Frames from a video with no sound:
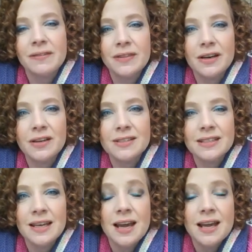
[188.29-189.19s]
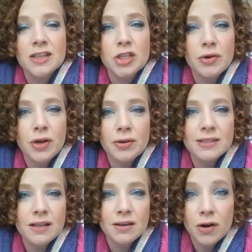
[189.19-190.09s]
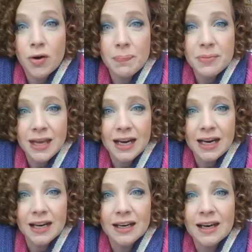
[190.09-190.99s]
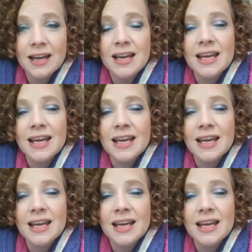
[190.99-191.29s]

If there's show notes, they'll go up there.